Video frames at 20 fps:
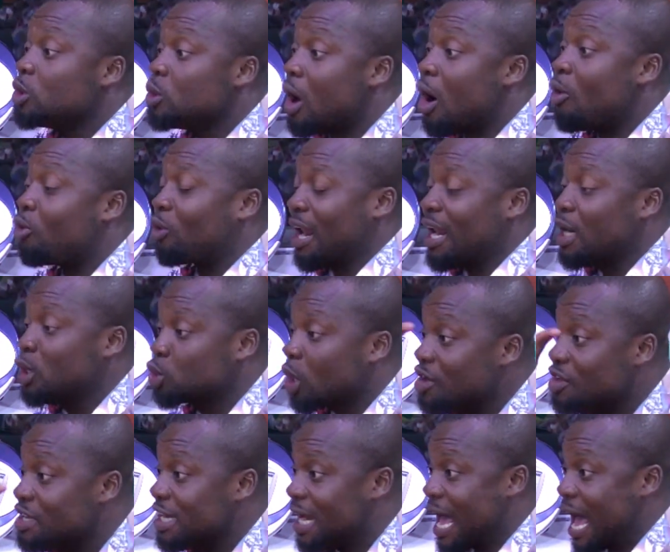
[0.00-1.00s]
o kwali so
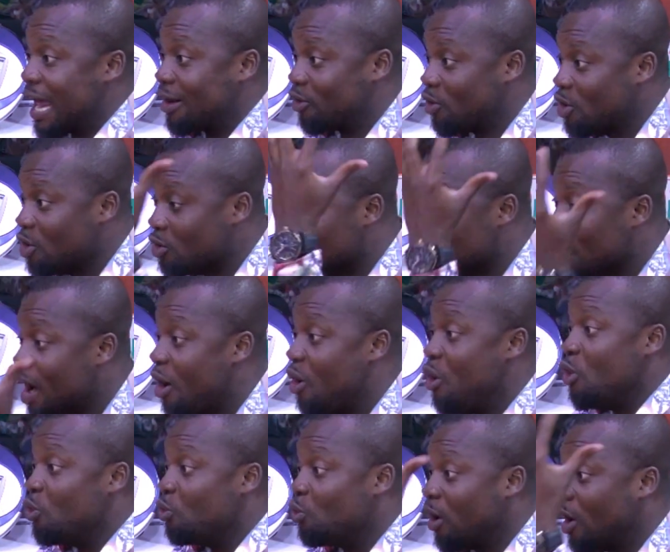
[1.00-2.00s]
nyina no no
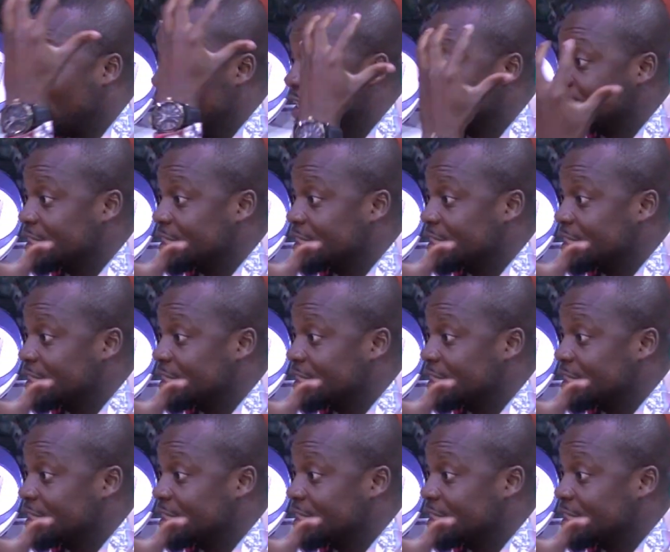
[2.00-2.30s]
wo de